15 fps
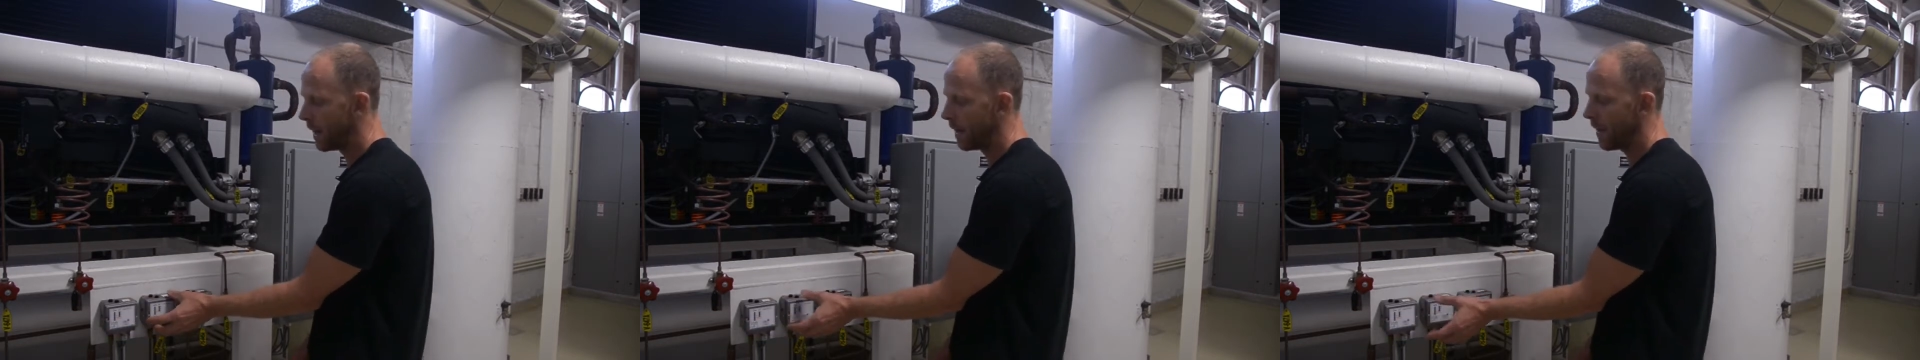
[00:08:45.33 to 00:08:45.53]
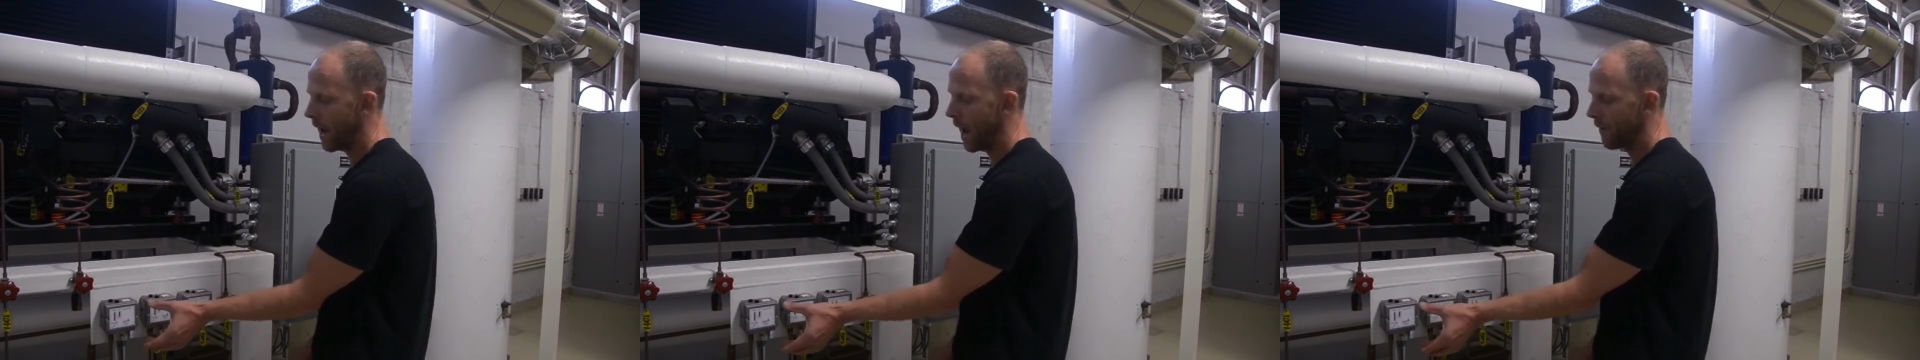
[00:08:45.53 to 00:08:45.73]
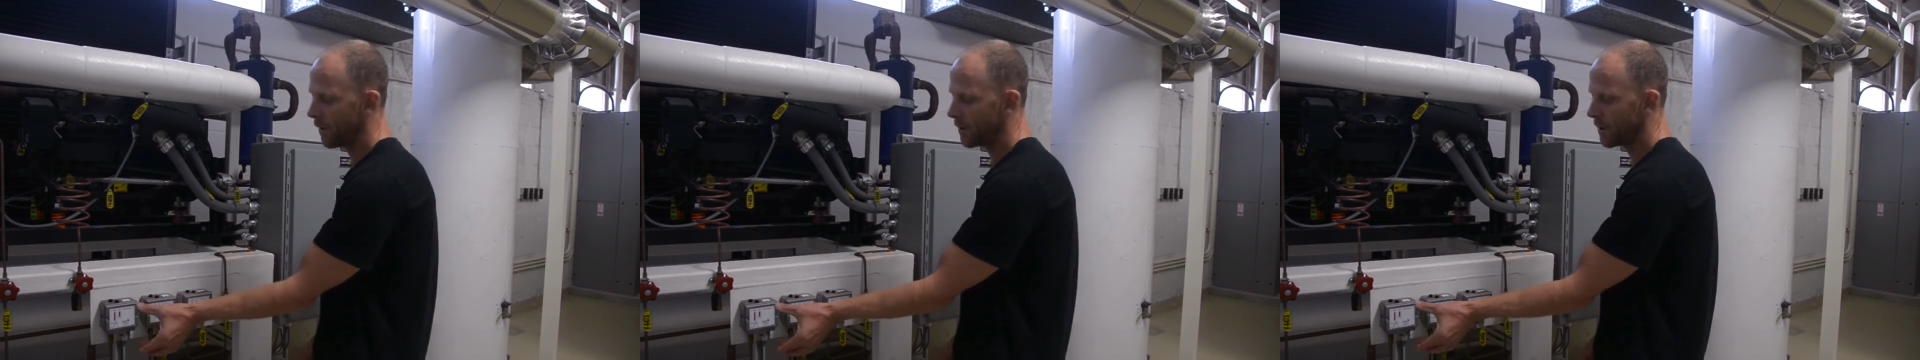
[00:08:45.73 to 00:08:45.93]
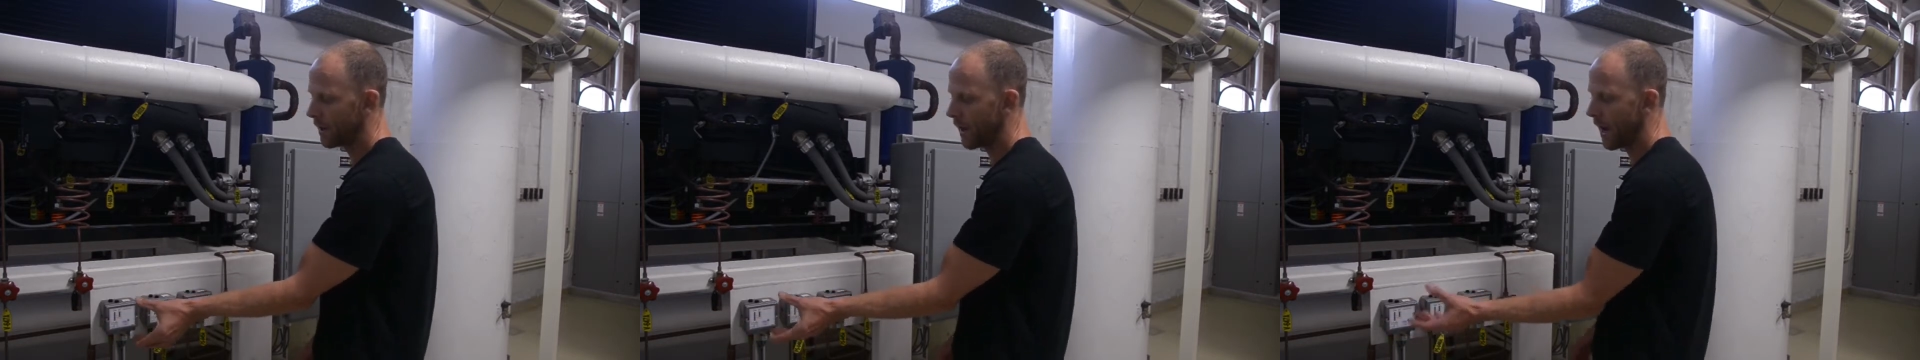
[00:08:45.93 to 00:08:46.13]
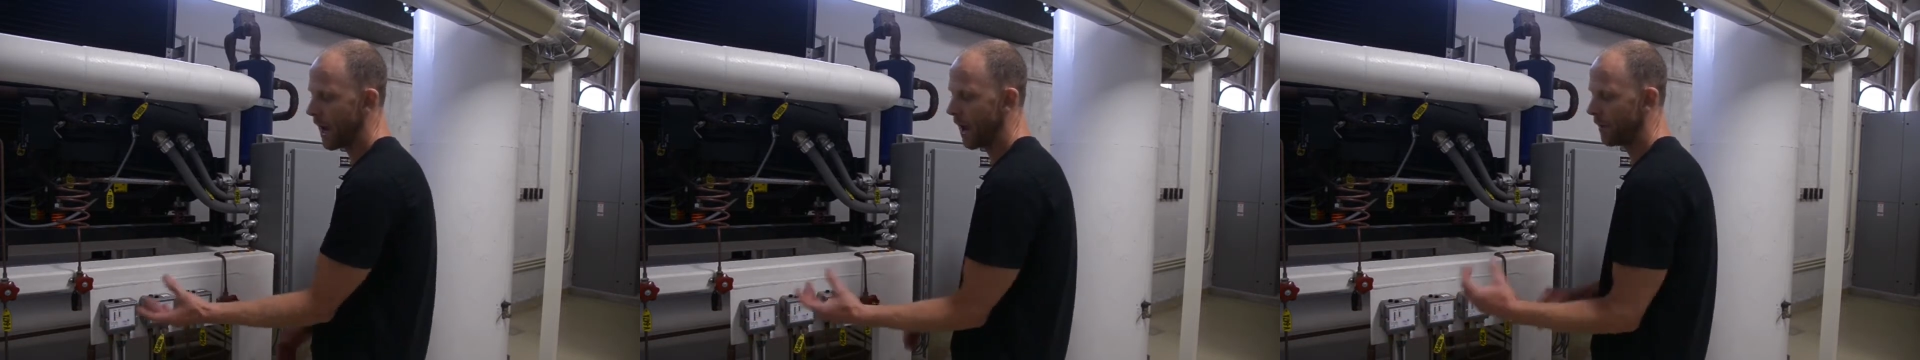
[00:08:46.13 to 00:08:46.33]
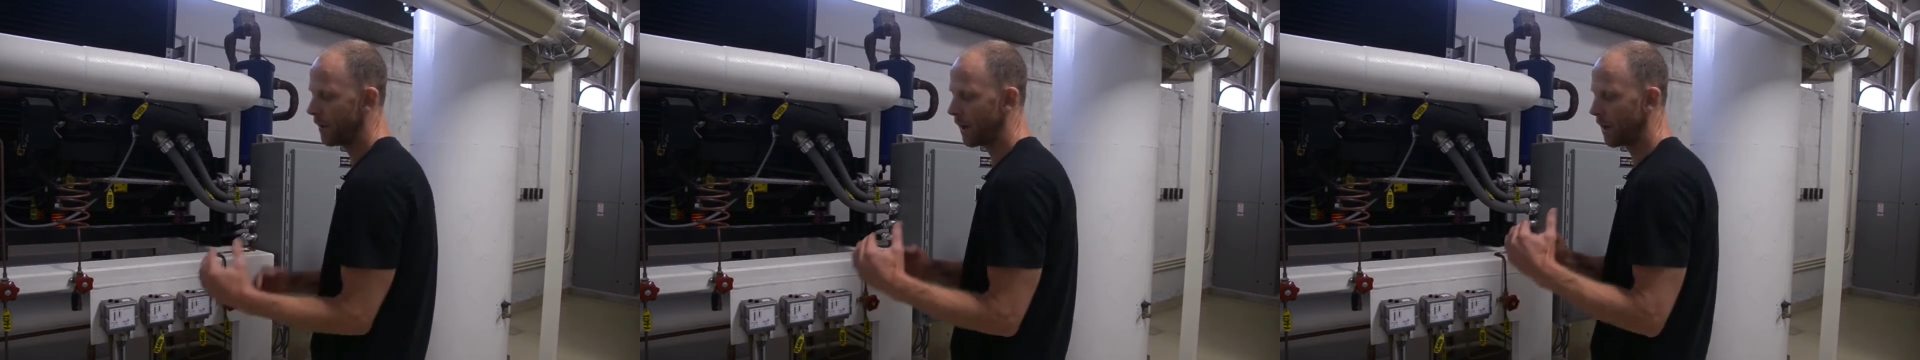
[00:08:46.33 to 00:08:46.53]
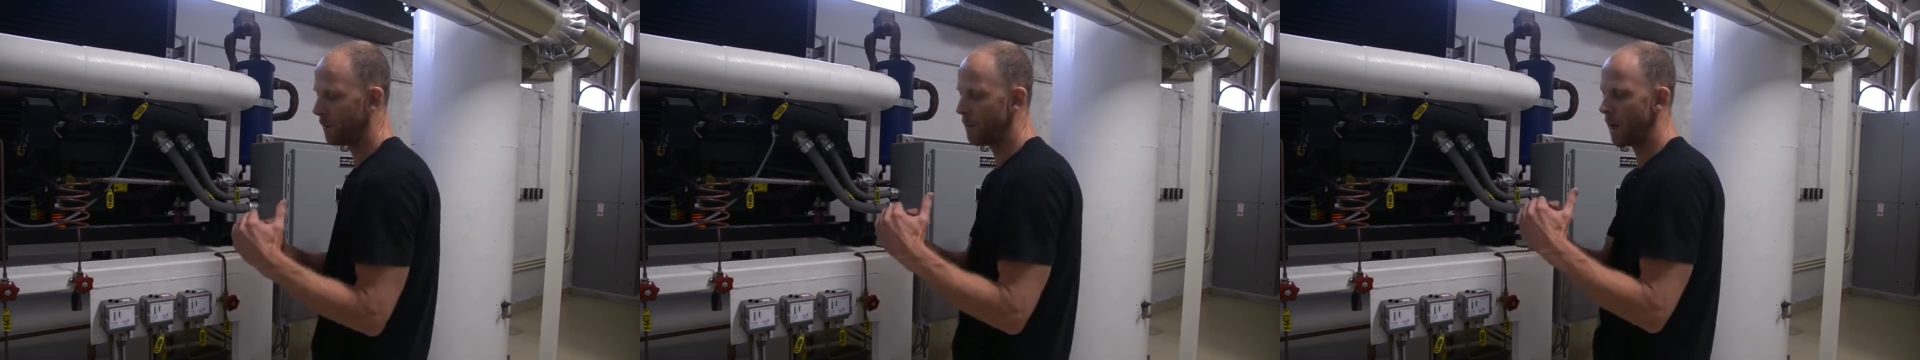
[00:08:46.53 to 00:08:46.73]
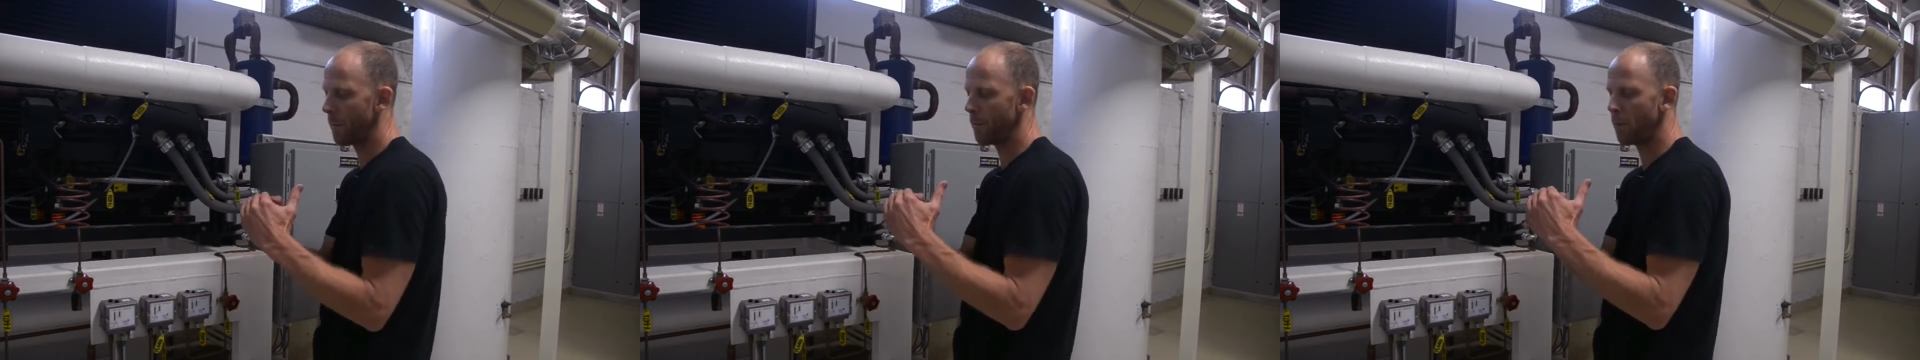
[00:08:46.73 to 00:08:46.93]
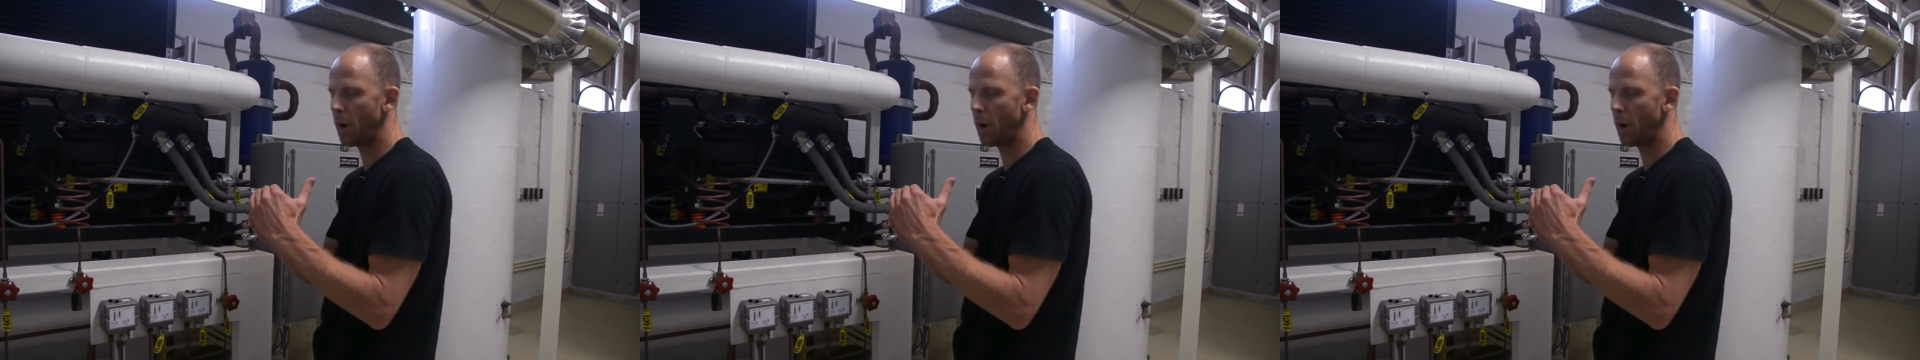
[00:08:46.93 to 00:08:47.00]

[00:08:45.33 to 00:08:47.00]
they have a